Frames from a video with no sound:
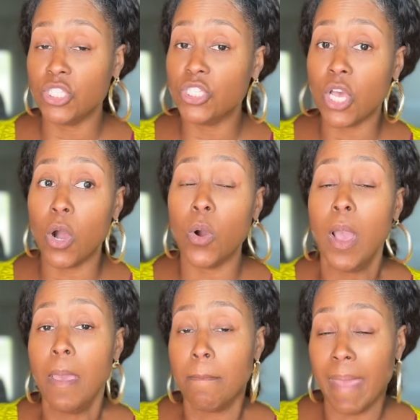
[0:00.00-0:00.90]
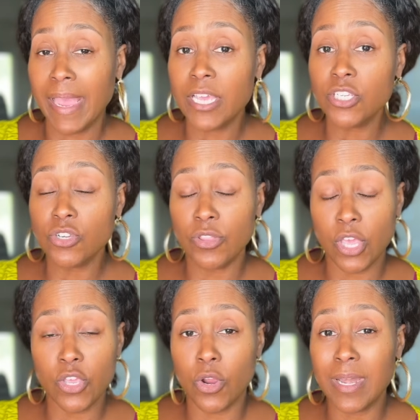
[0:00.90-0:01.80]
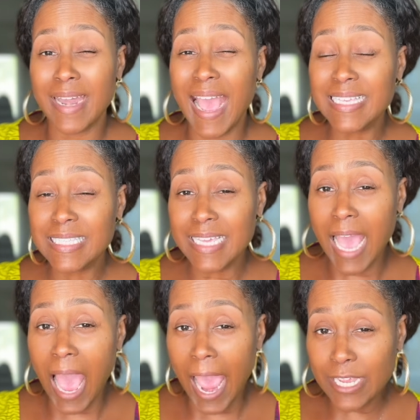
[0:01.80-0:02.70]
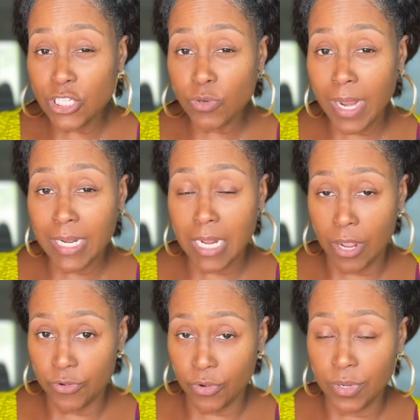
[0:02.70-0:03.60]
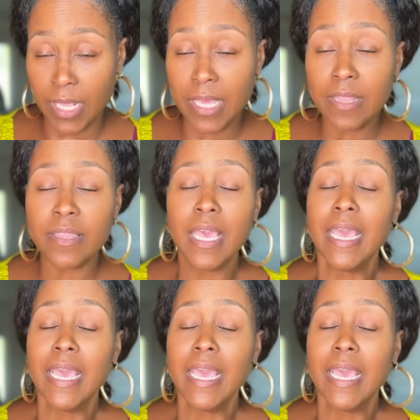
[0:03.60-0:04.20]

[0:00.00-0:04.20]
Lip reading: So making sure that you're nicely hydrated underneath